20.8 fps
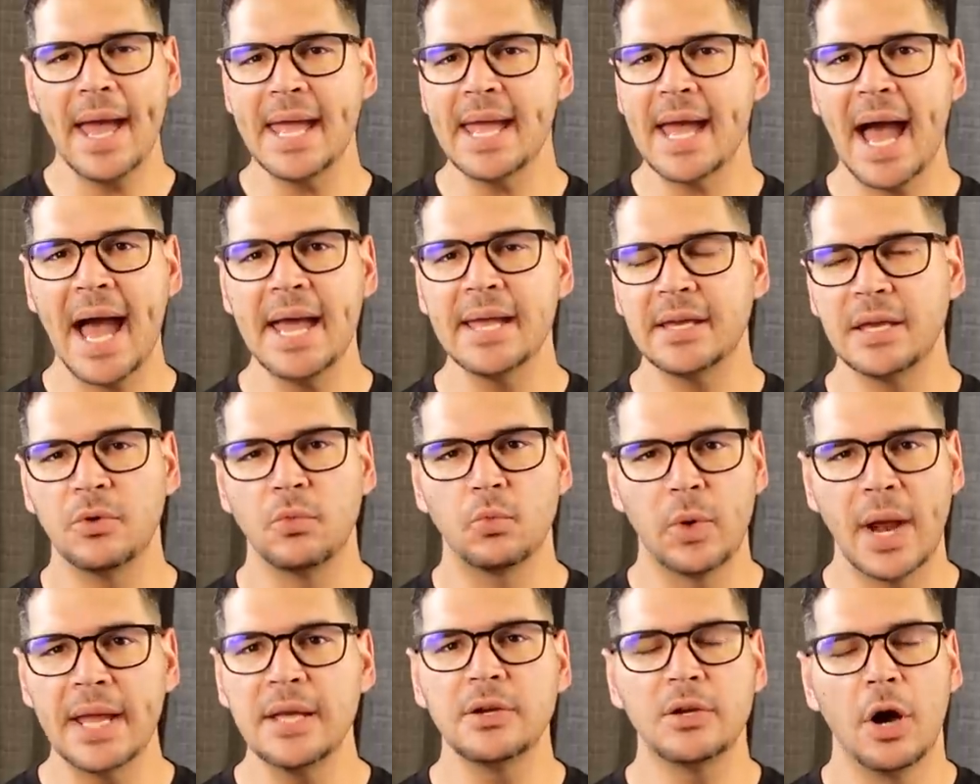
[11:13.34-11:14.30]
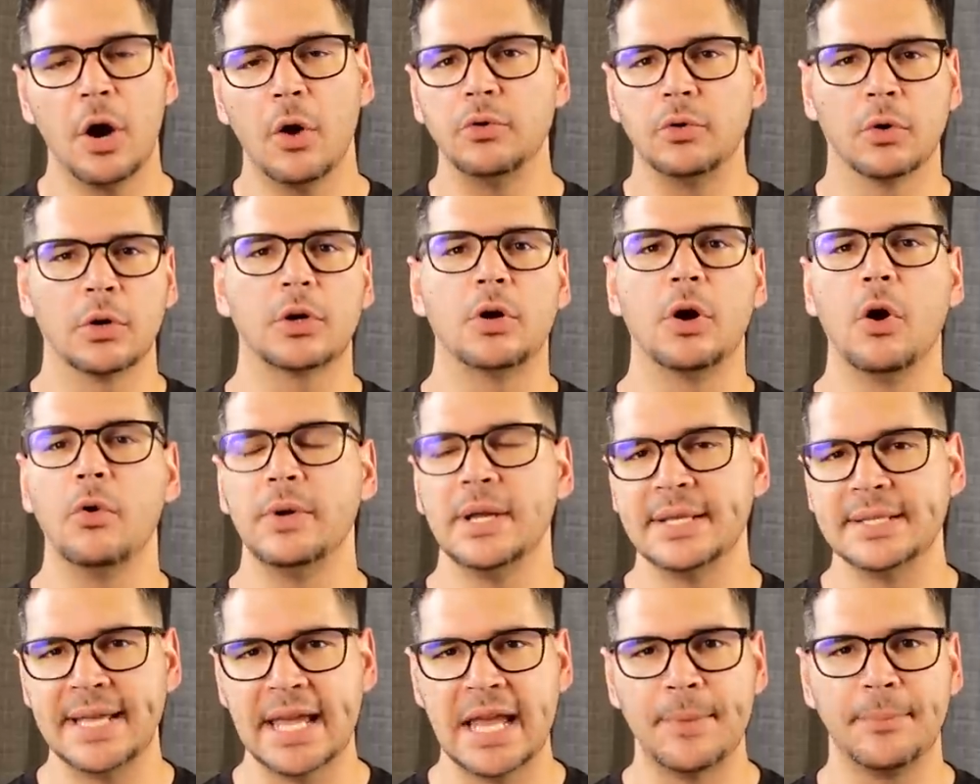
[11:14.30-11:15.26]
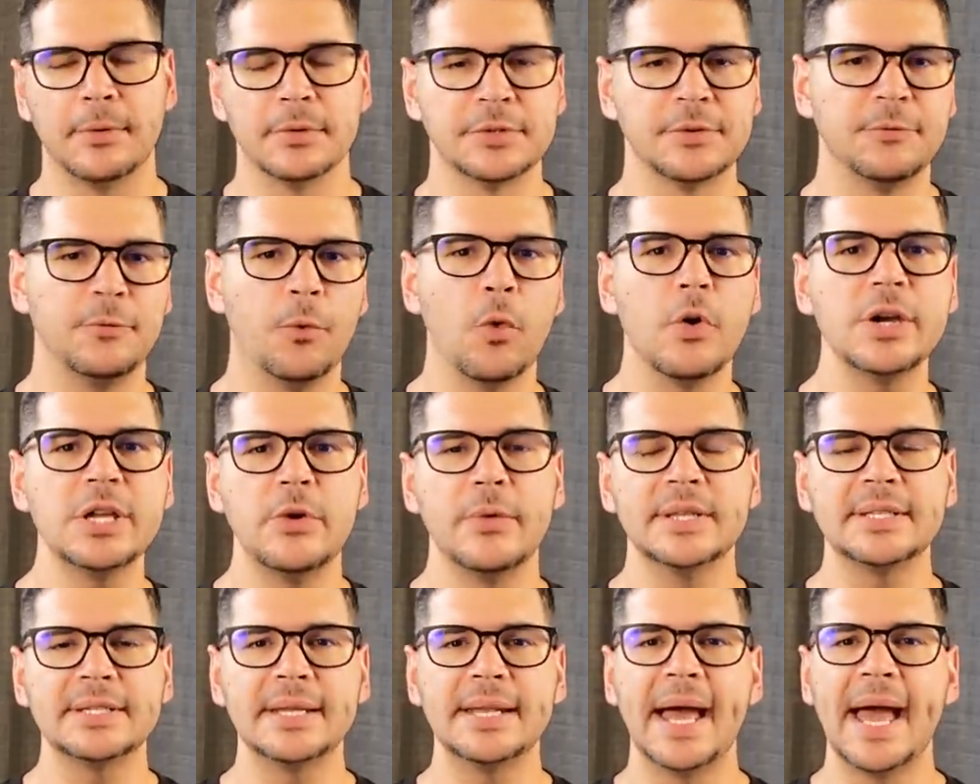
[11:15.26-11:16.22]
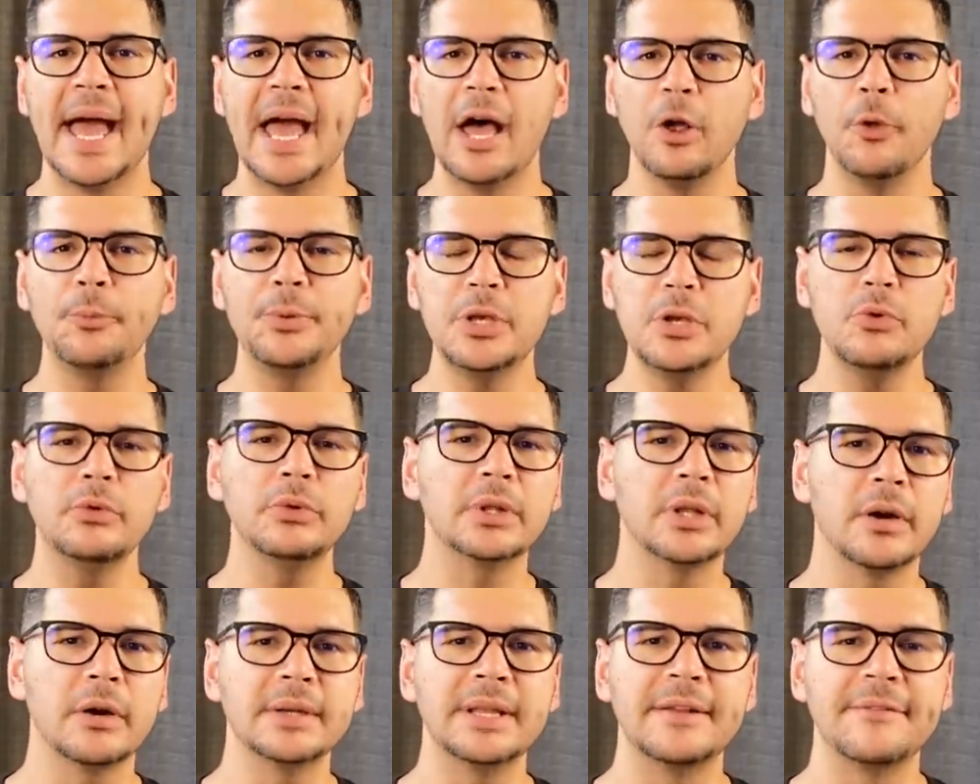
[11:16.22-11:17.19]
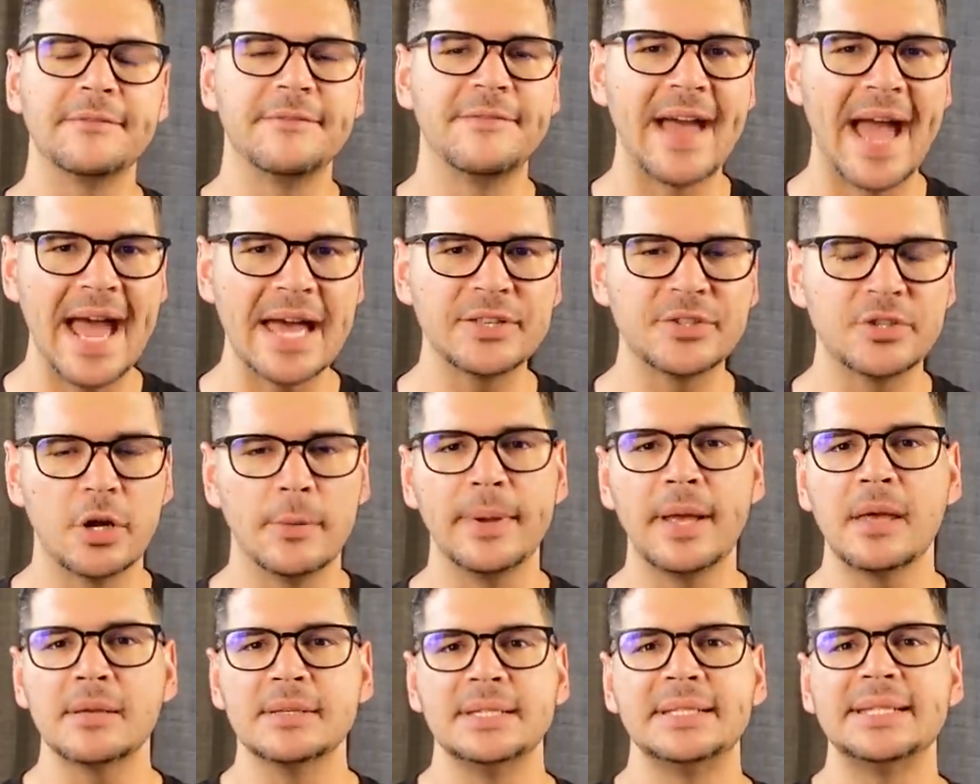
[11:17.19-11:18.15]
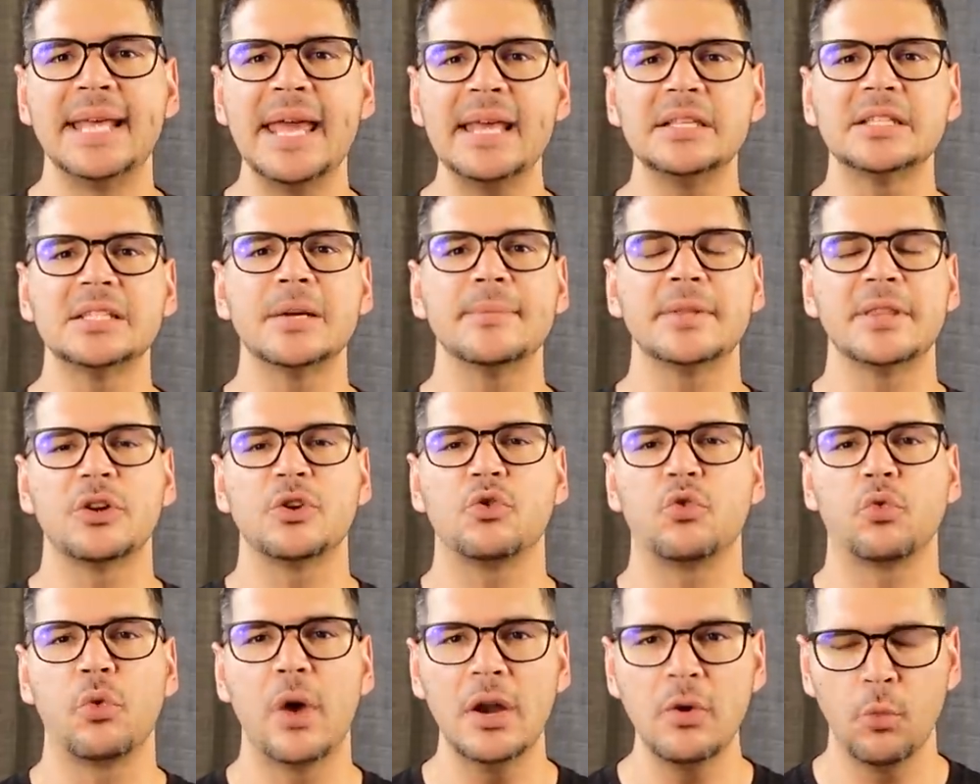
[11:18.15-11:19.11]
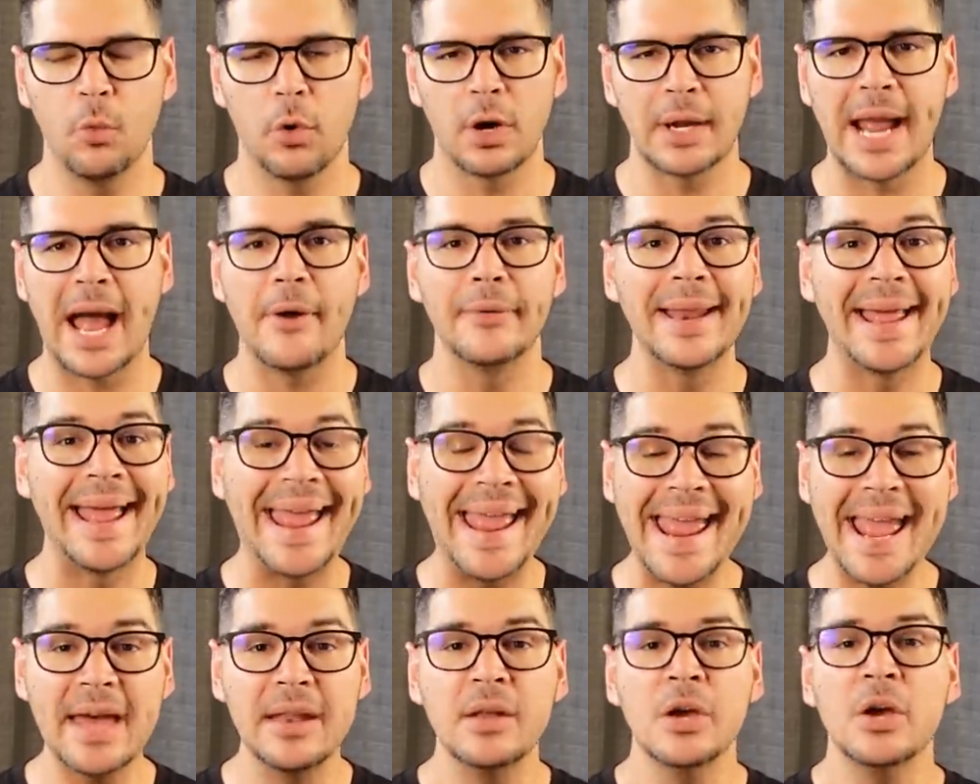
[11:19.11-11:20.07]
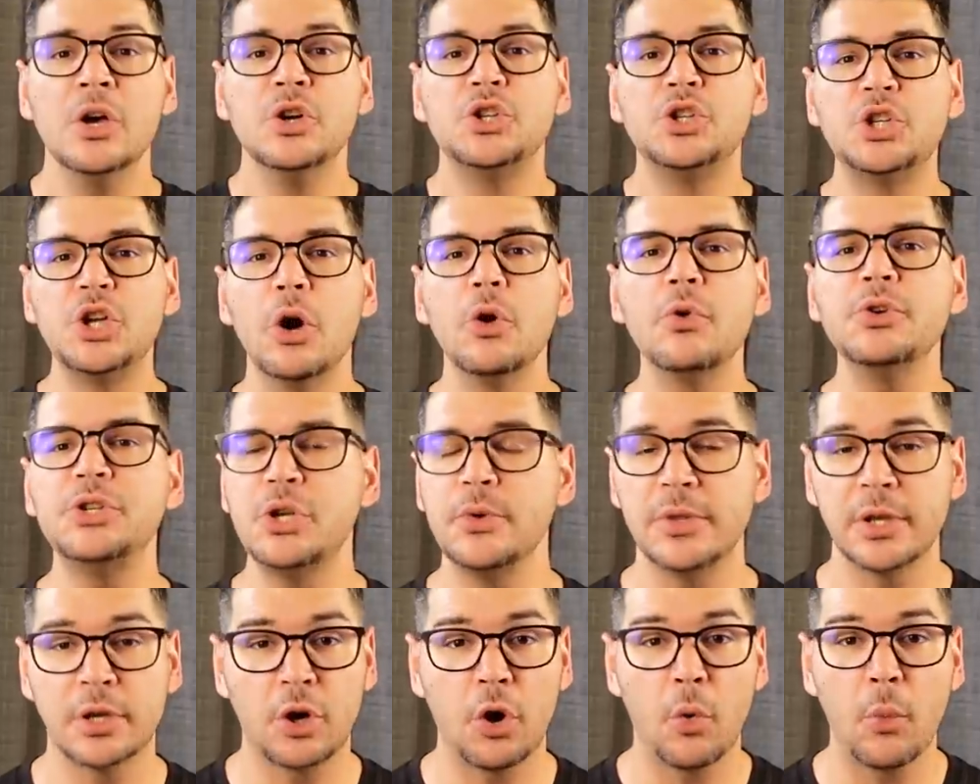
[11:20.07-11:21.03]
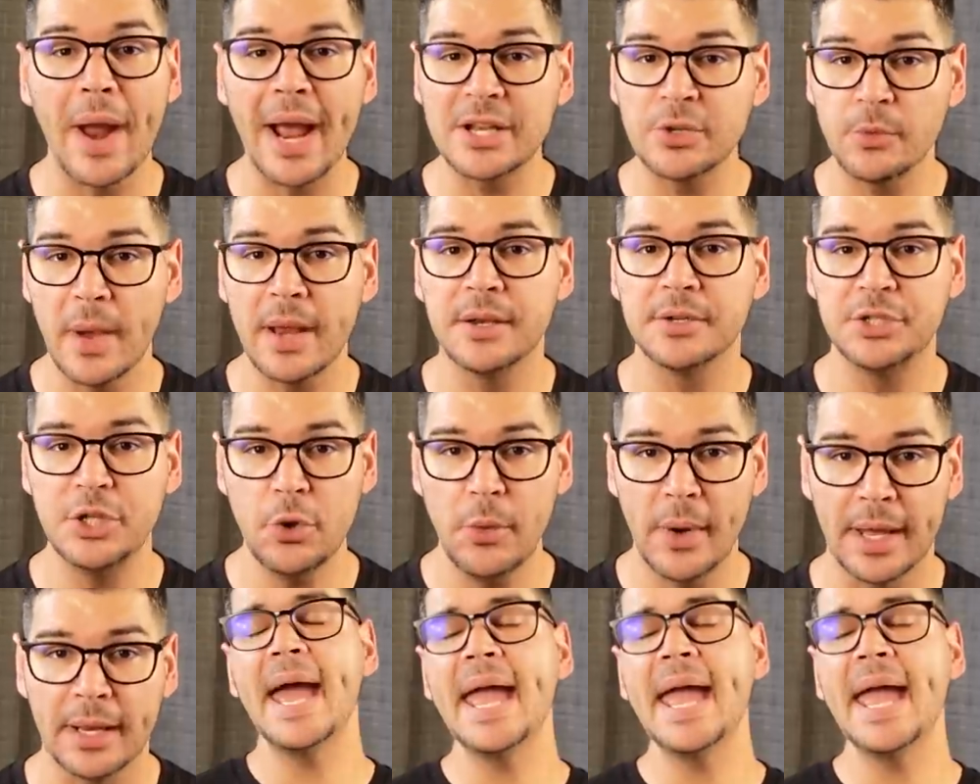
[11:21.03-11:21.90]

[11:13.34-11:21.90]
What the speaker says: AI can write code or code examples for you. It's gonna help you learn it faster because it takes some of the grunt work out and shows you the correct way to do it.